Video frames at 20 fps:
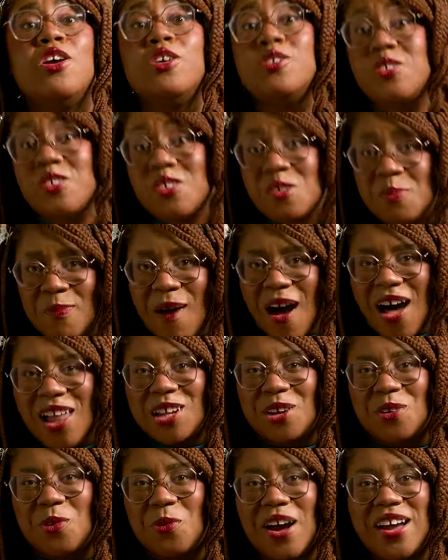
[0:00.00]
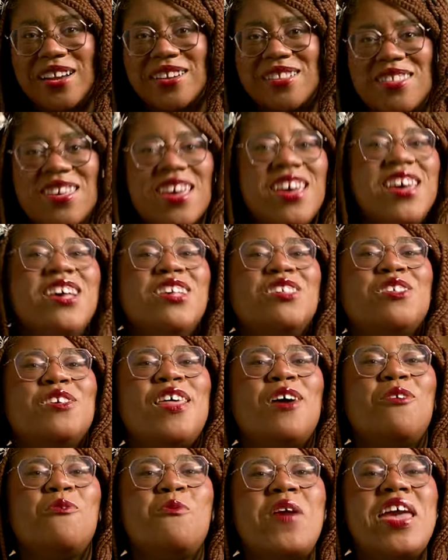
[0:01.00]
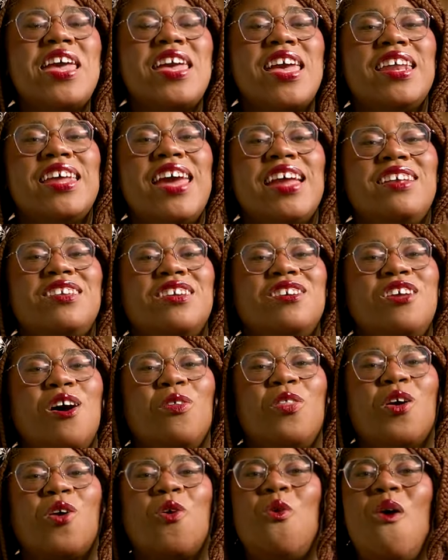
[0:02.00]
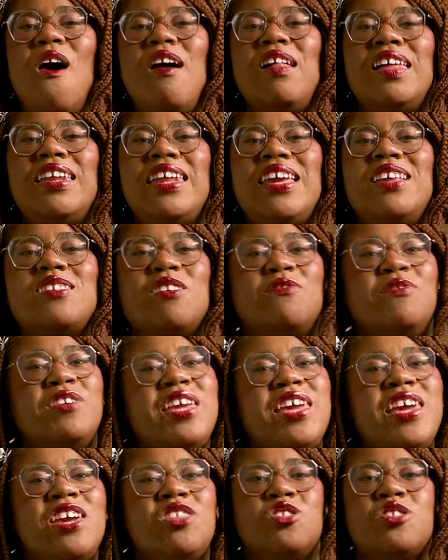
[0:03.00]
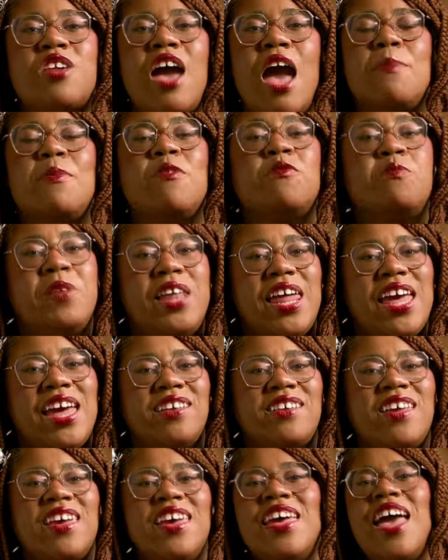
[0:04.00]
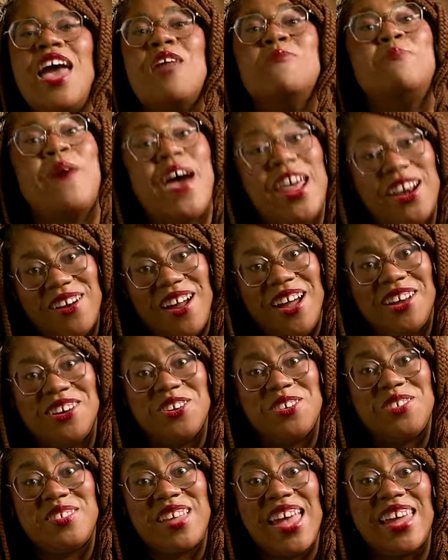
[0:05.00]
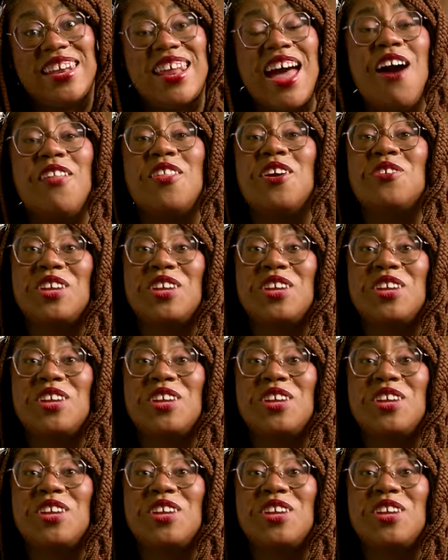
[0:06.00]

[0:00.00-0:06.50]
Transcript: smaller ones so that we can get to know the qualities of each type of plant and better understand how they're